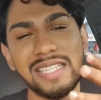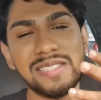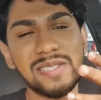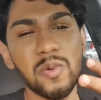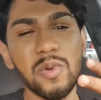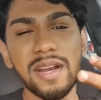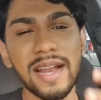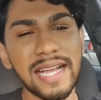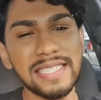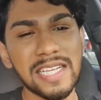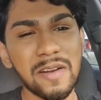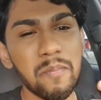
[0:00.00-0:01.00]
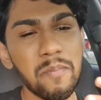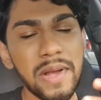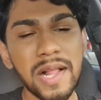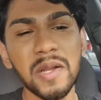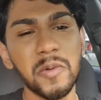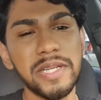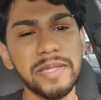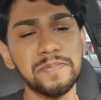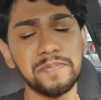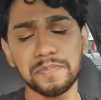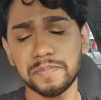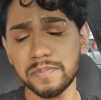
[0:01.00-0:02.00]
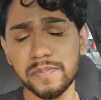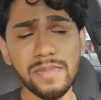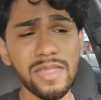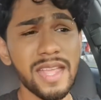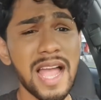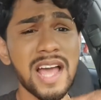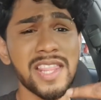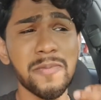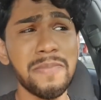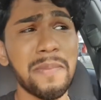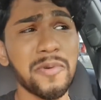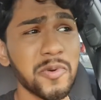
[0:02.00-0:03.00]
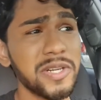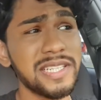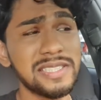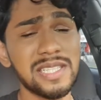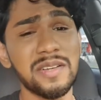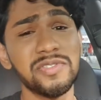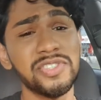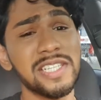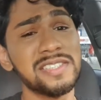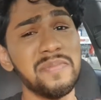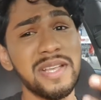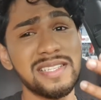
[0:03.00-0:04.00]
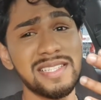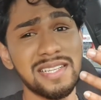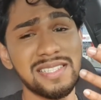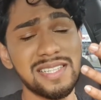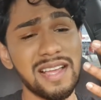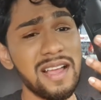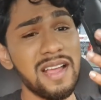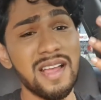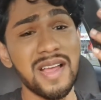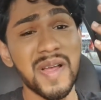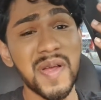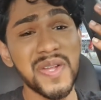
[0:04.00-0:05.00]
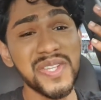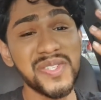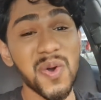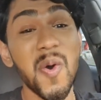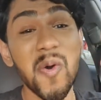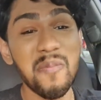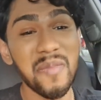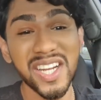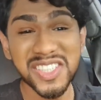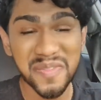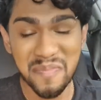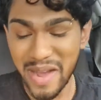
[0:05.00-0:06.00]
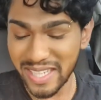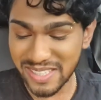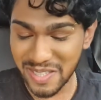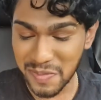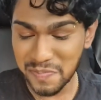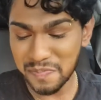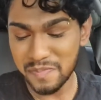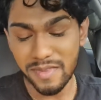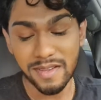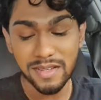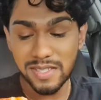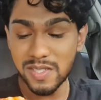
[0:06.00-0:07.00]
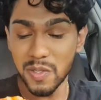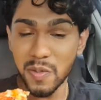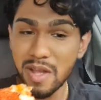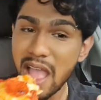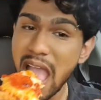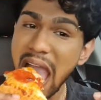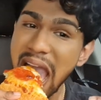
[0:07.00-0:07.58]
it's so light and pillowy, and the pepperoni itself just makes things so much better. So,